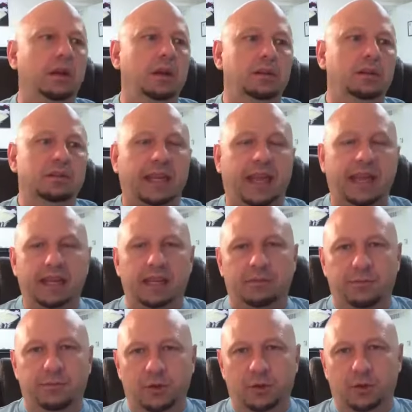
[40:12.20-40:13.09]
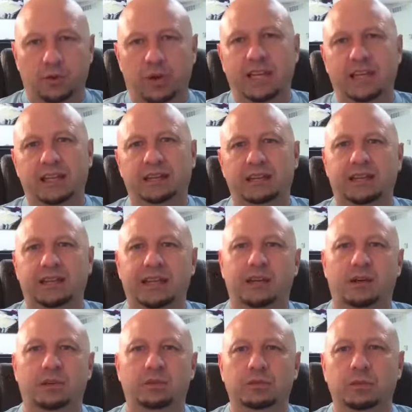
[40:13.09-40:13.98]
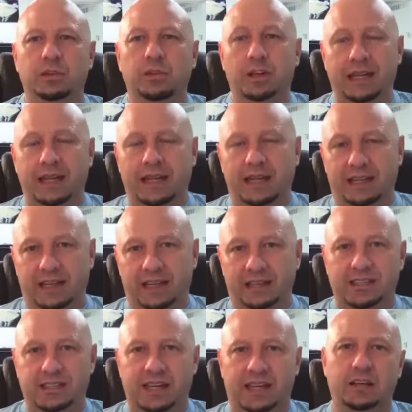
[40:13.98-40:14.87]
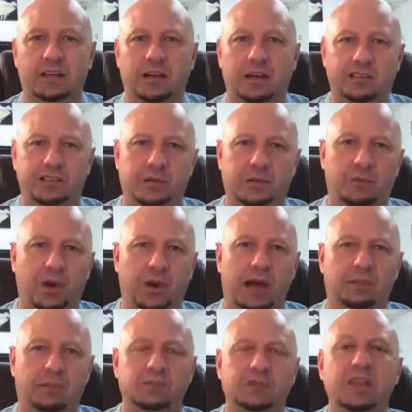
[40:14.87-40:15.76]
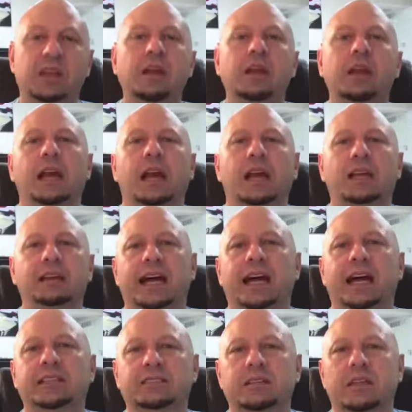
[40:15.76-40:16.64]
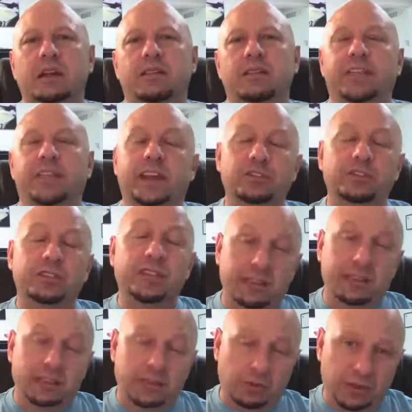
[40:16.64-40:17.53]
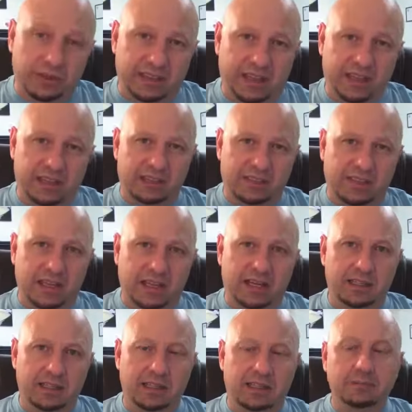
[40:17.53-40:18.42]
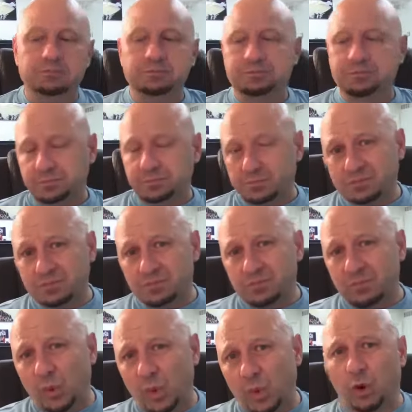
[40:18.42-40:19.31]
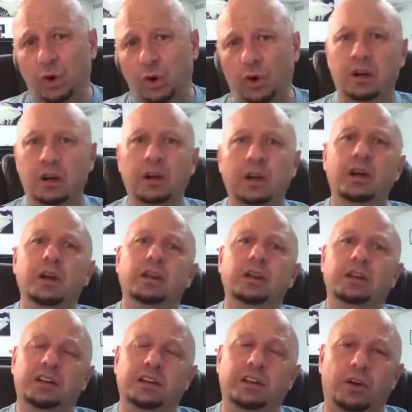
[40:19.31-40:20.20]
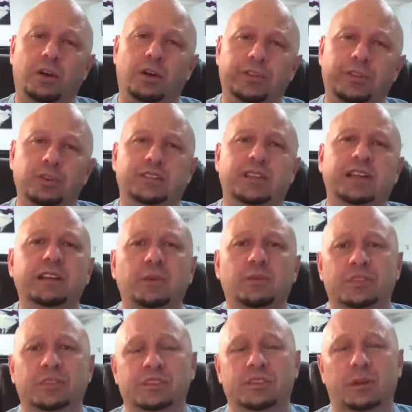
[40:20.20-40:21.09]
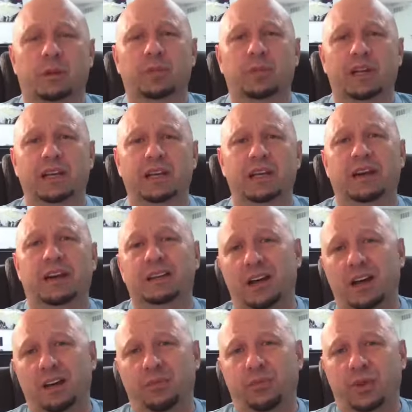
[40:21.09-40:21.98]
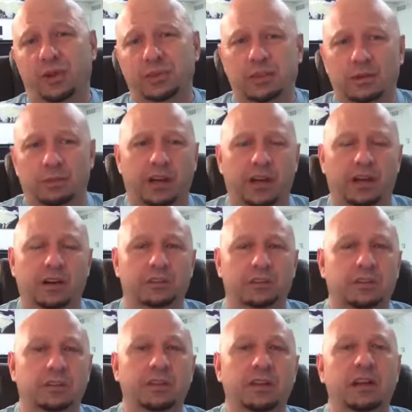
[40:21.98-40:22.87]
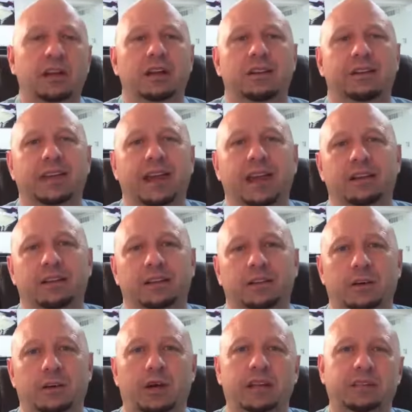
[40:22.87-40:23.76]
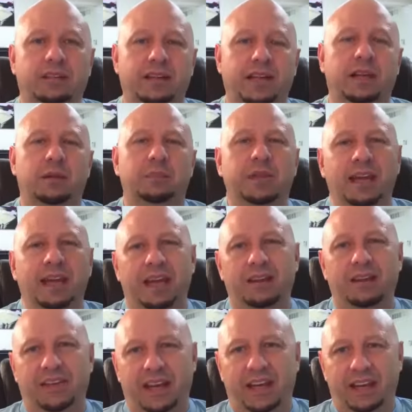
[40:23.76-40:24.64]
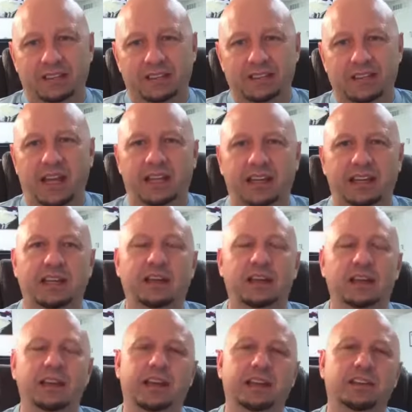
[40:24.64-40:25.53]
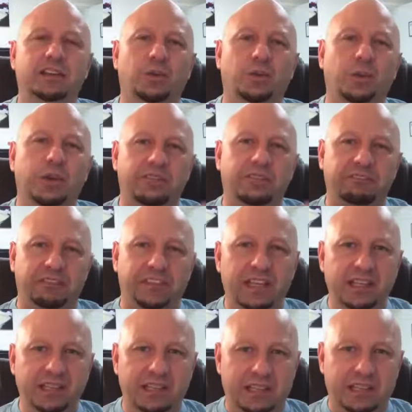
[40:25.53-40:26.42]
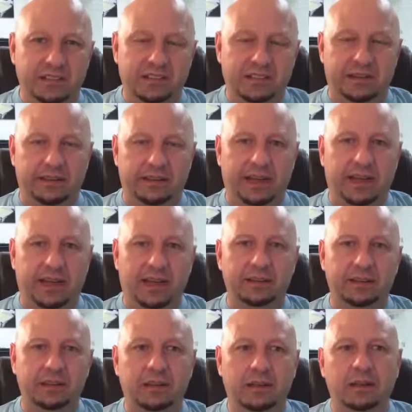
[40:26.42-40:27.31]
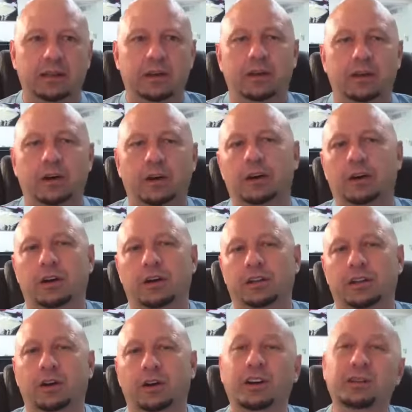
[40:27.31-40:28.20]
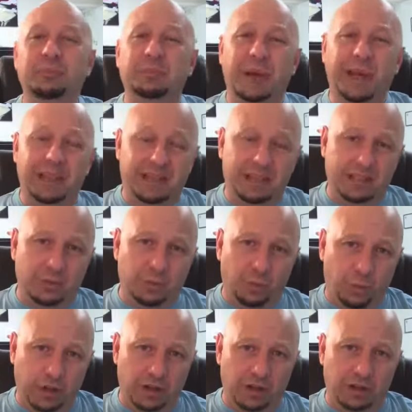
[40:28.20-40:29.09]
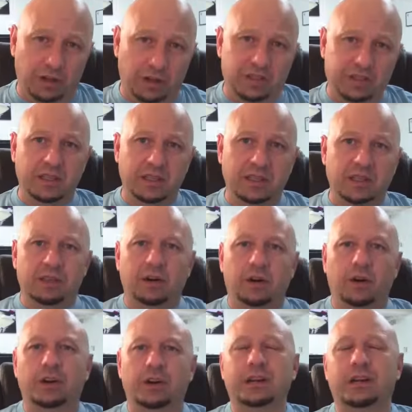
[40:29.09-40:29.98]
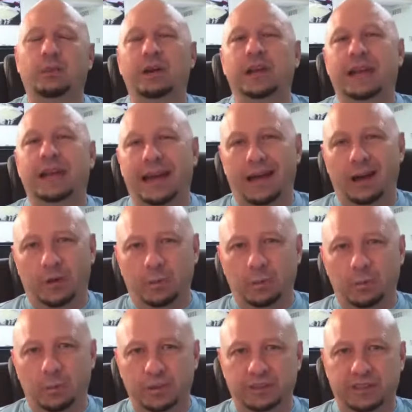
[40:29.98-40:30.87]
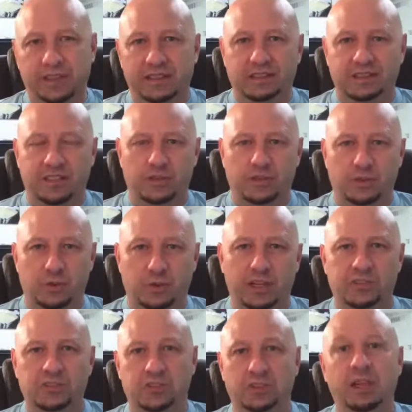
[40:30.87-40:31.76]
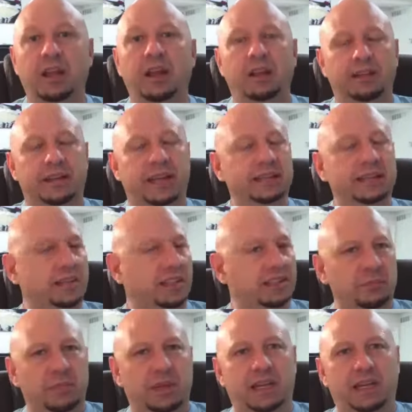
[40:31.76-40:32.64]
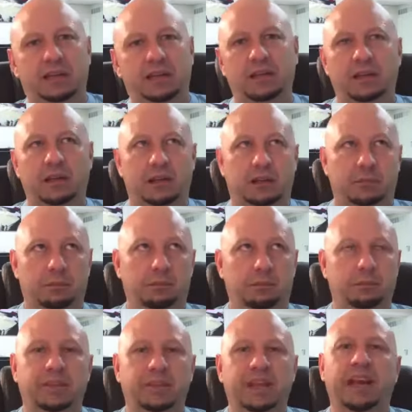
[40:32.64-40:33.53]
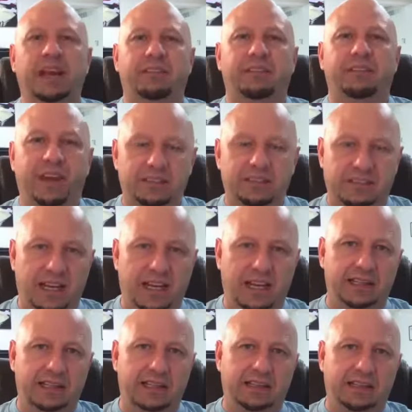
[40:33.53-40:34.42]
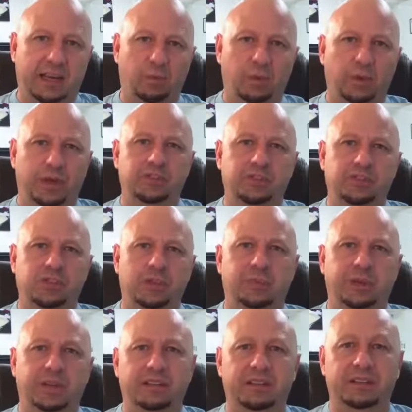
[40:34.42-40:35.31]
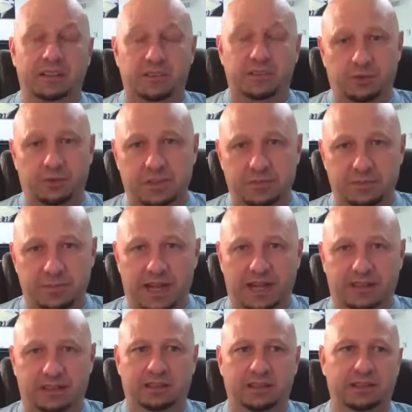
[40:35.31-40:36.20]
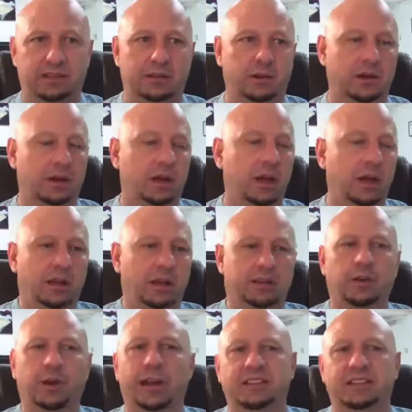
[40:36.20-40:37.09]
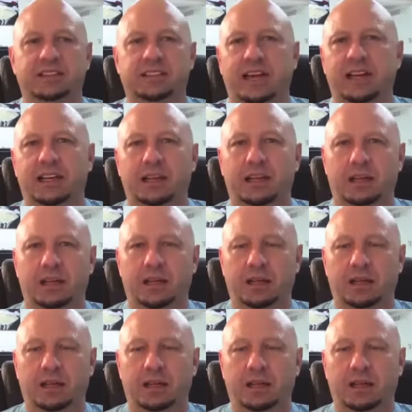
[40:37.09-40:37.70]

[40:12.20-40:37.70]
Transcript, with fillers: take it for granted. They don't look at anxiety causing problems unless they're dealing with anxiety or, you know, they're dealing with somebody, a loved one, their partner, that, you know what, damn, they have anxiety. And do we feed into that or, you know, and making it worse? Or can we help with that situation? That doesn't mean they have anxiety that we should be disrespected or their anxiety